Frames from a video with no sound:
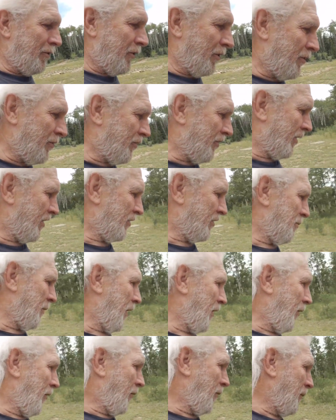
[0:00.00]
those things
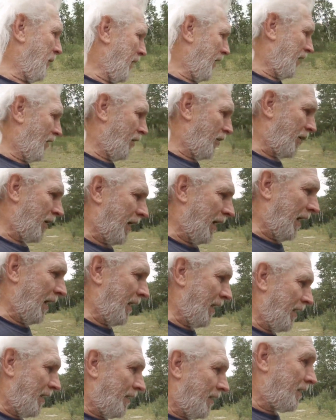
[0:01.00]
better than me look
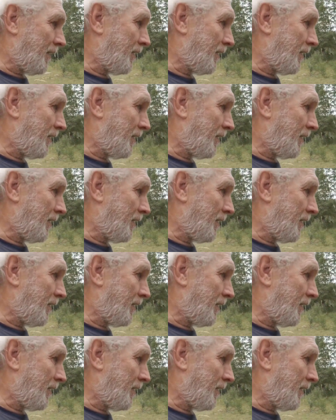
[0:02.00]
at it.